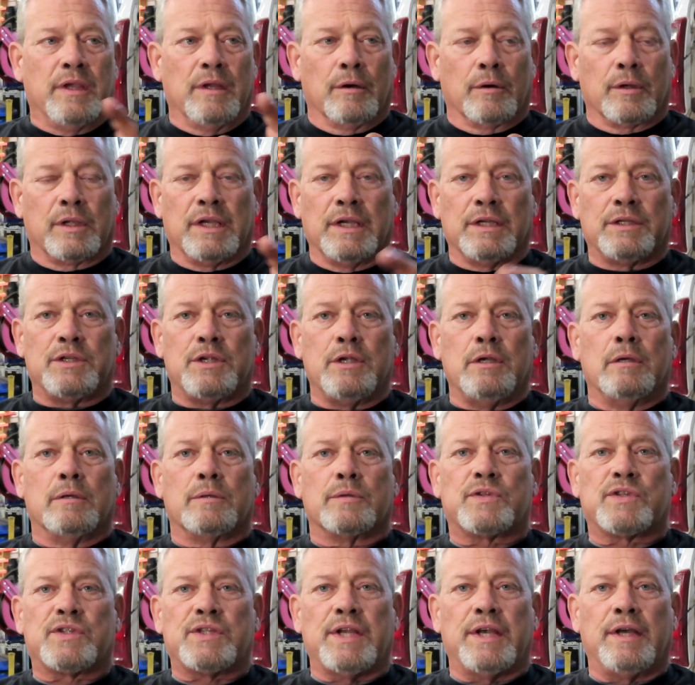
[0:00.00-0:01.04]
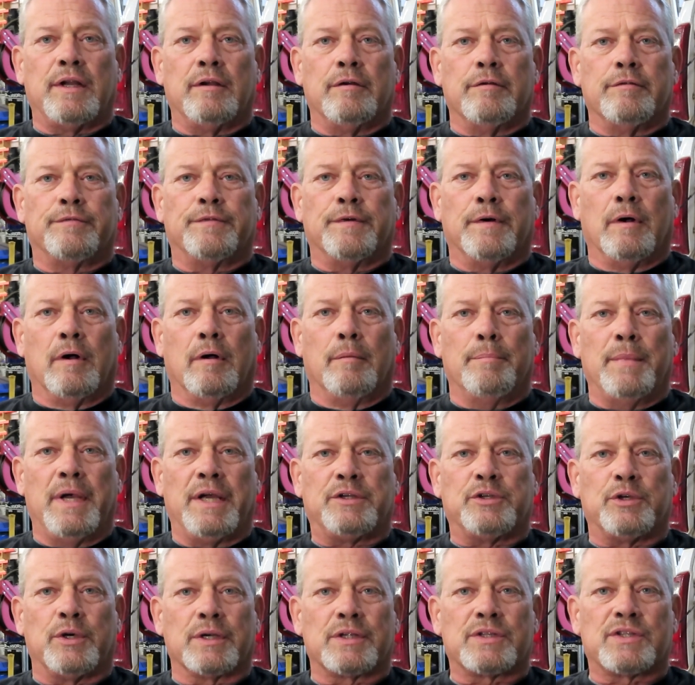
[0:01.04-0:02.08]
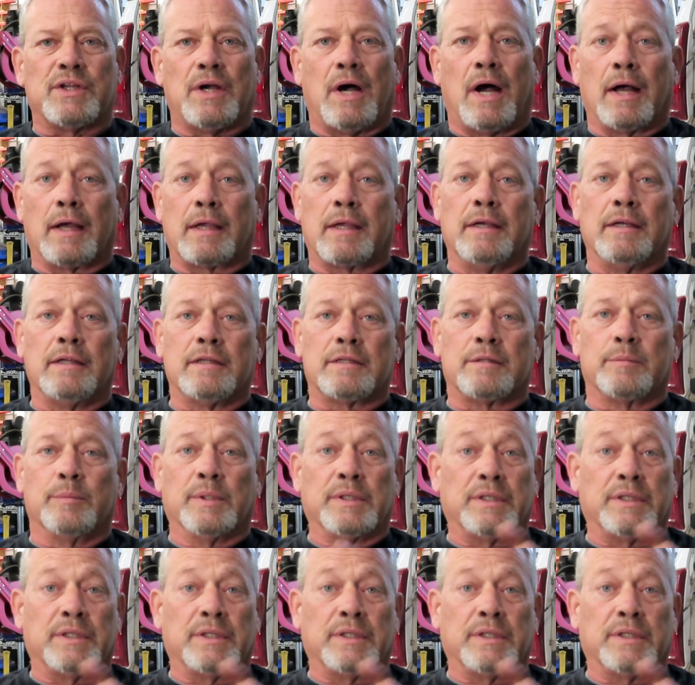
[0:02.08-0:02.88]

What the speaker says: know, get you a set of metric sockets,